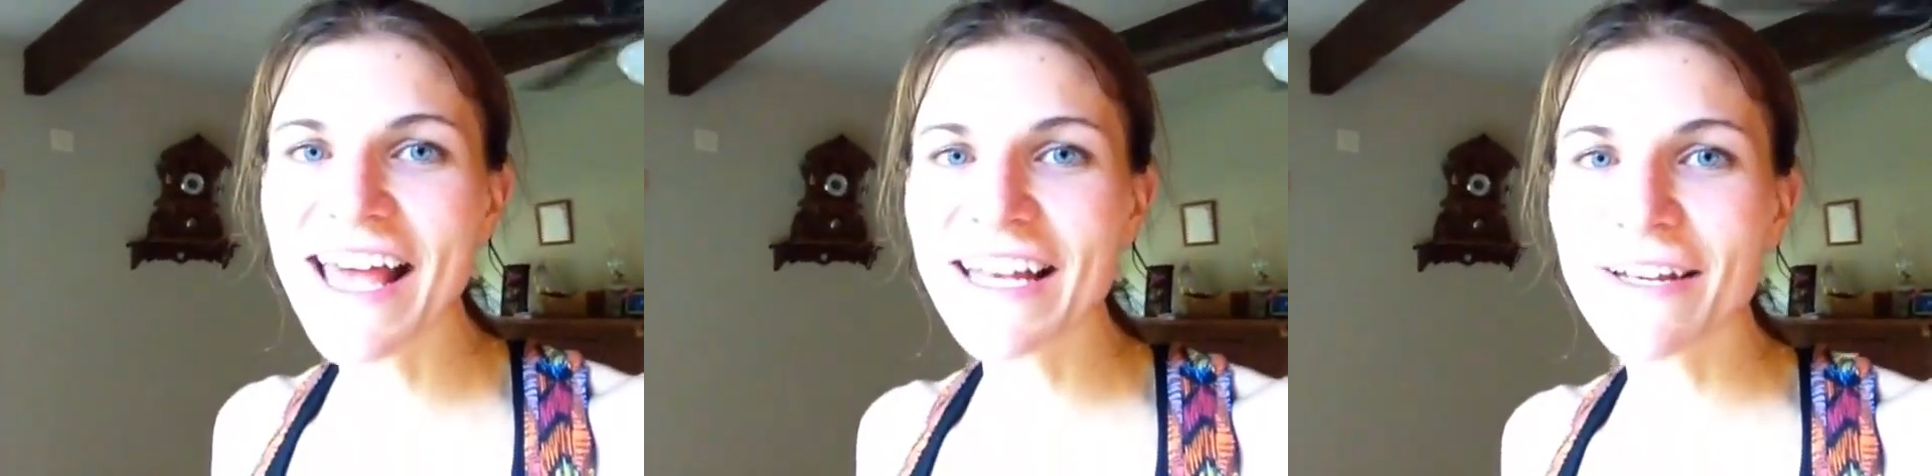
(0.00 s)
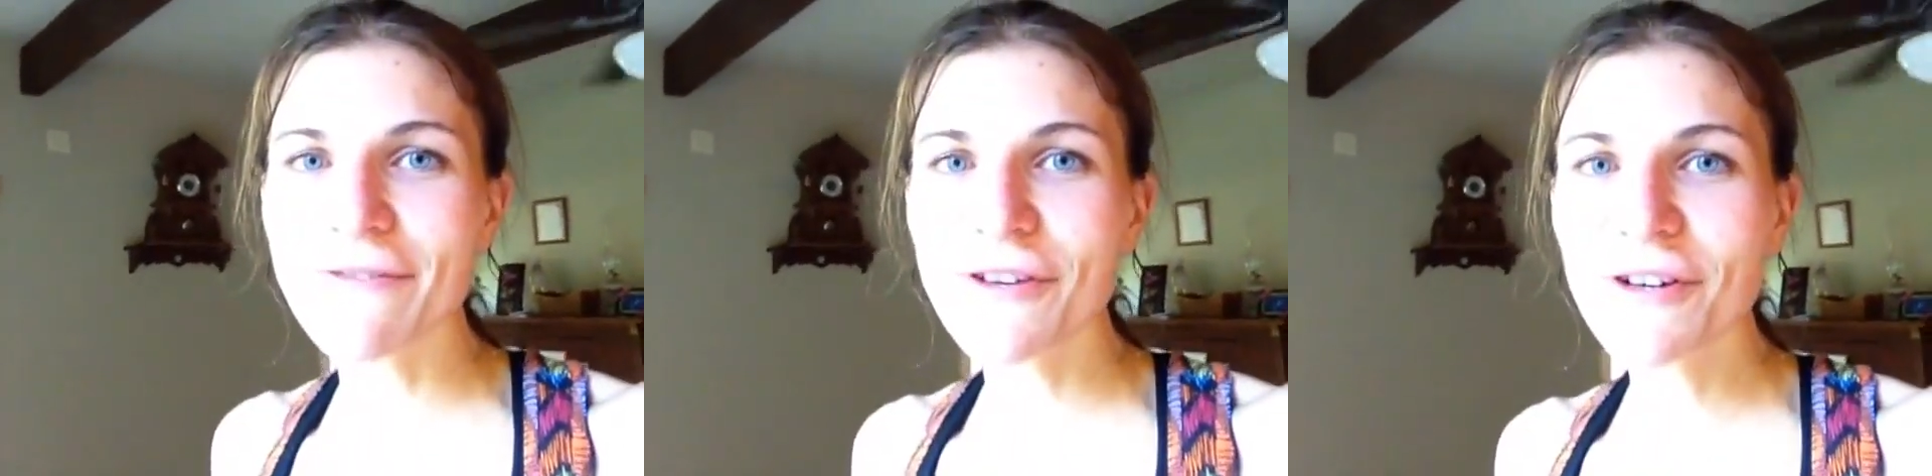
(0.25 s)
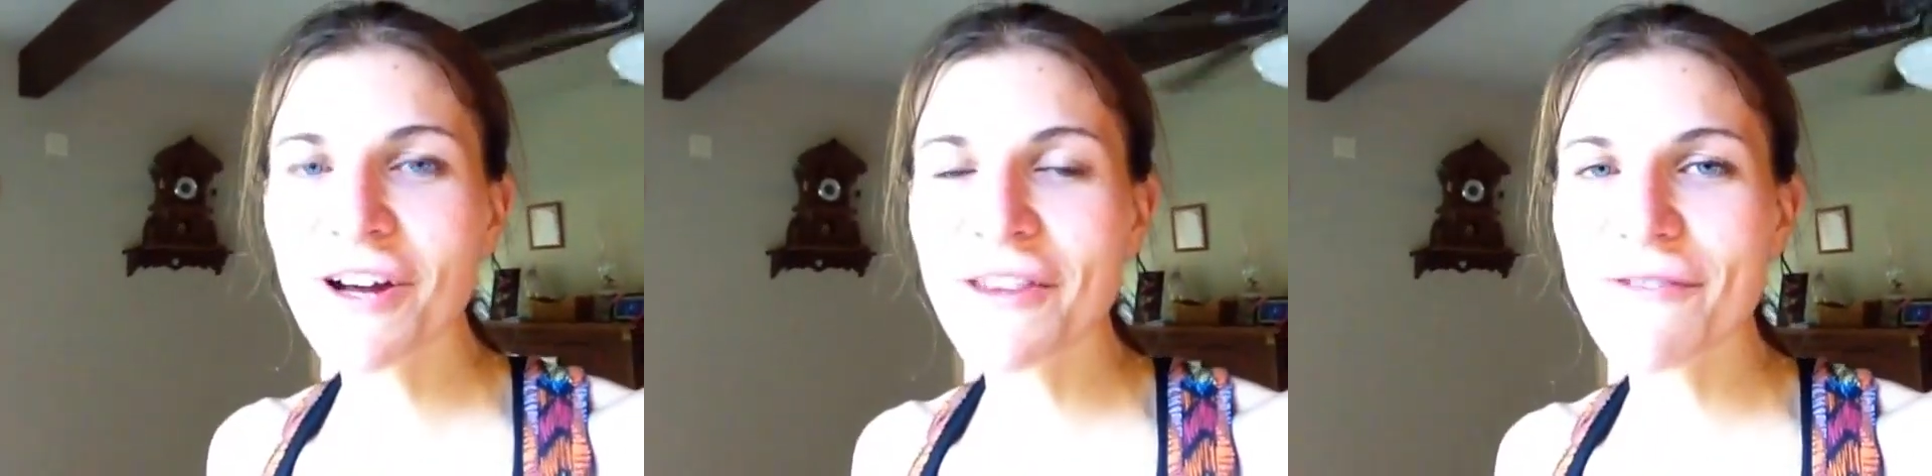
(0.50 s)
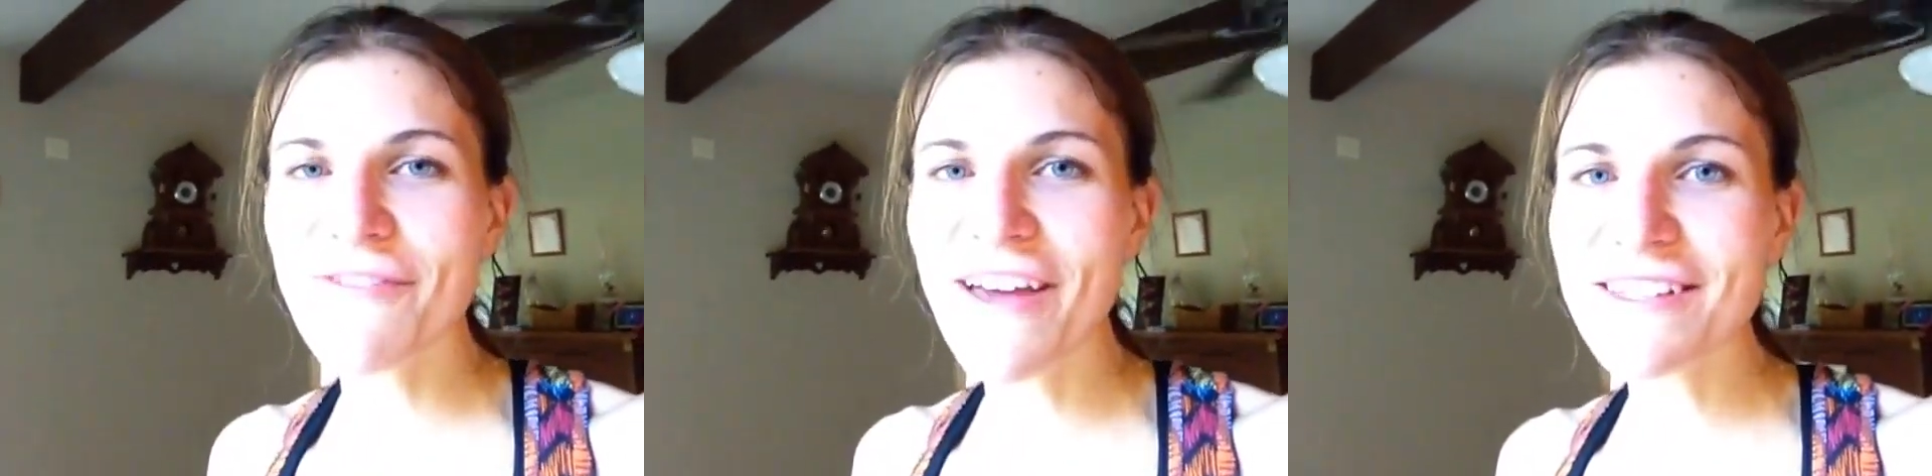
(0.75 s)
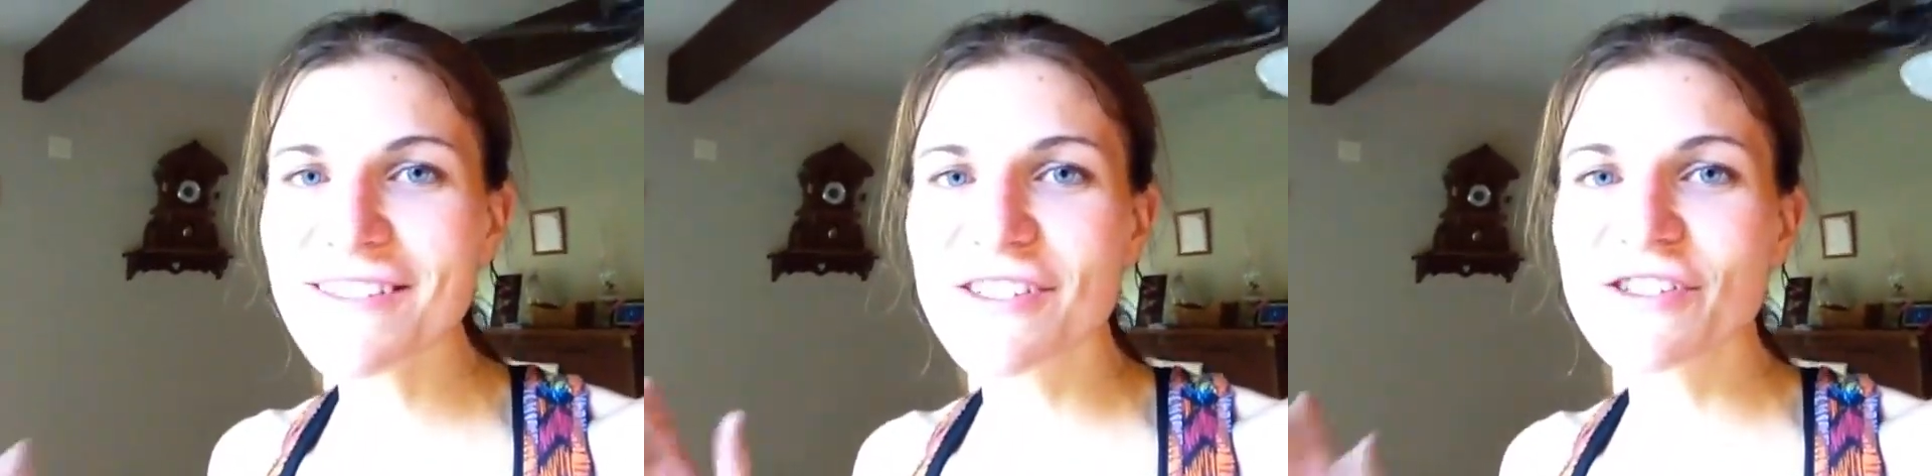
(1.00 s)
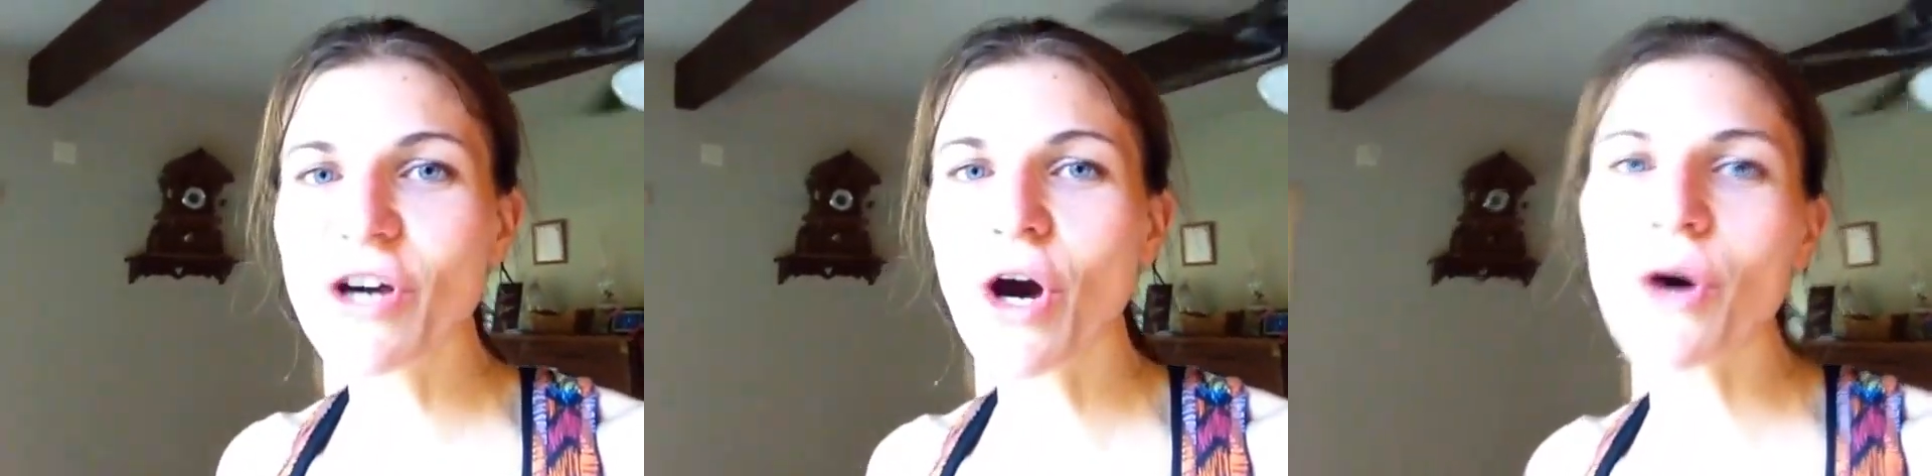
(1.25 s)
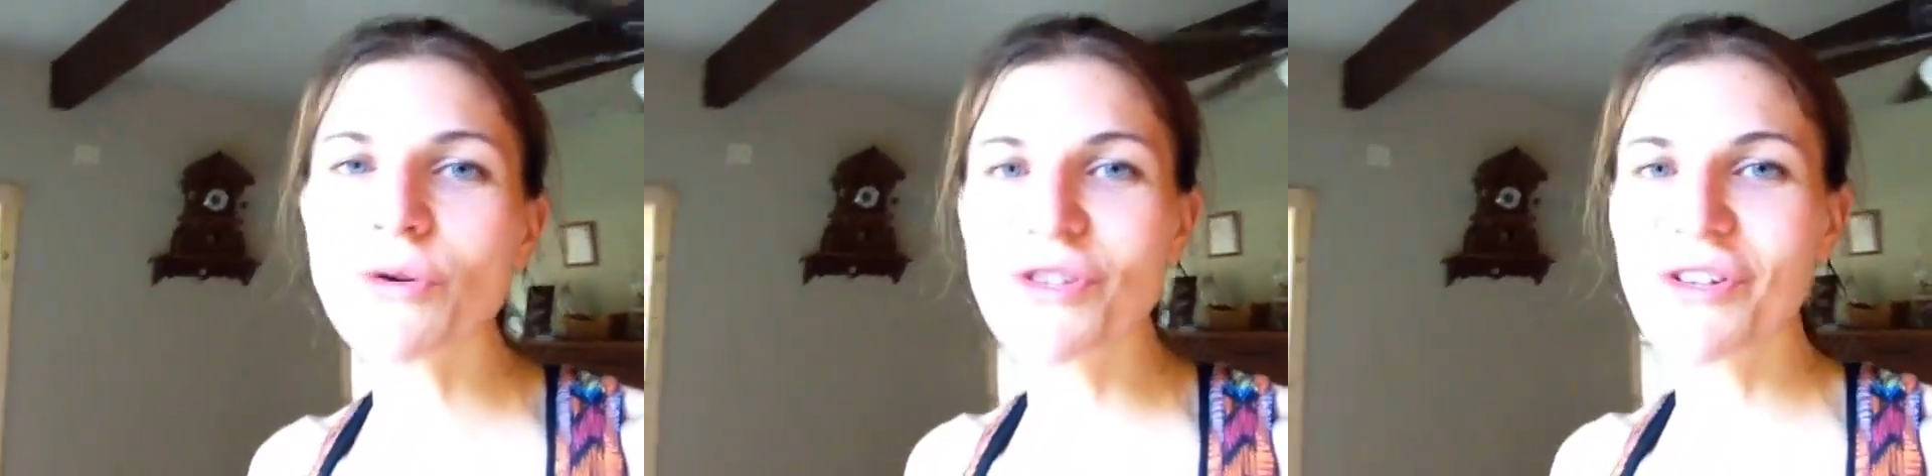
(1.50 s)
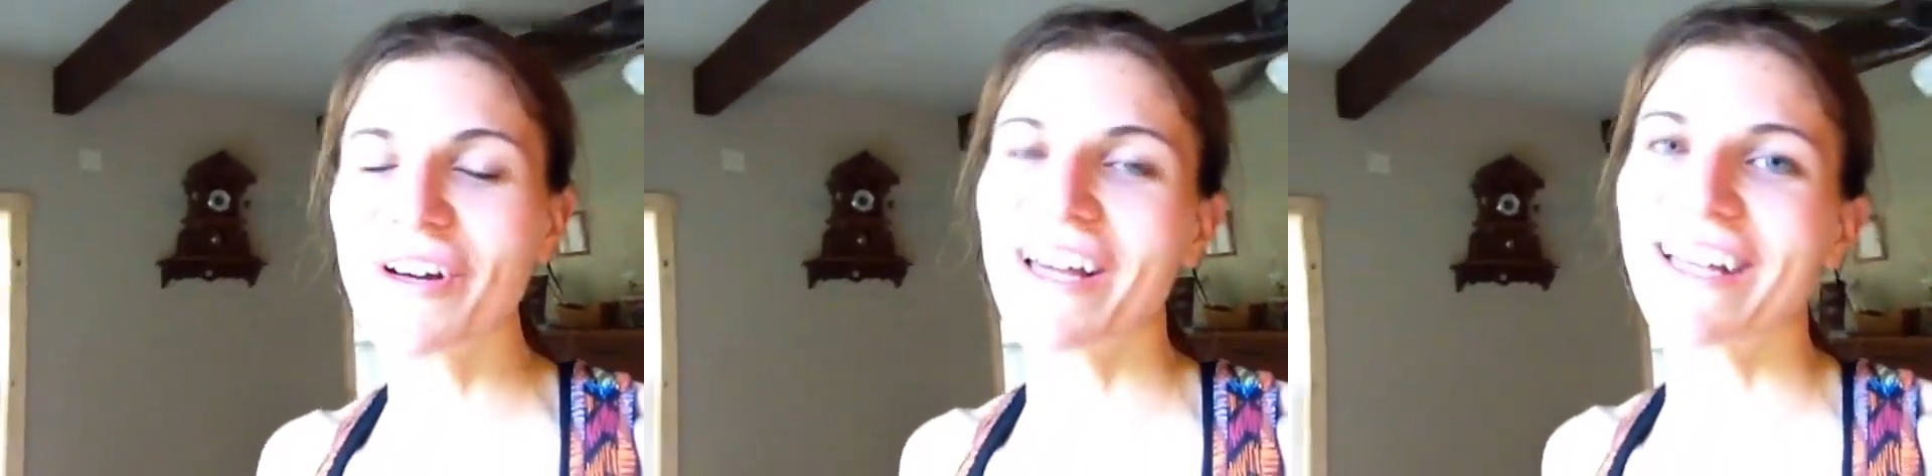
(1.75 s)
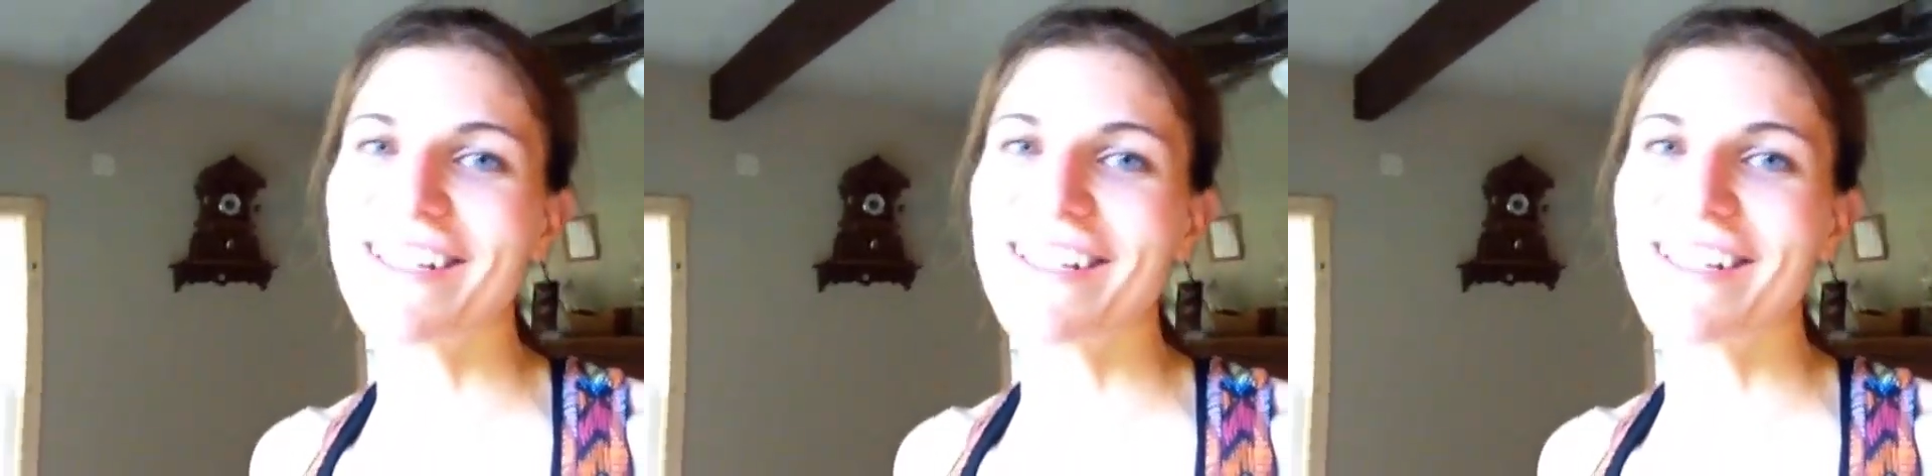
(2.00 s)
And if you're on the fence, go do it.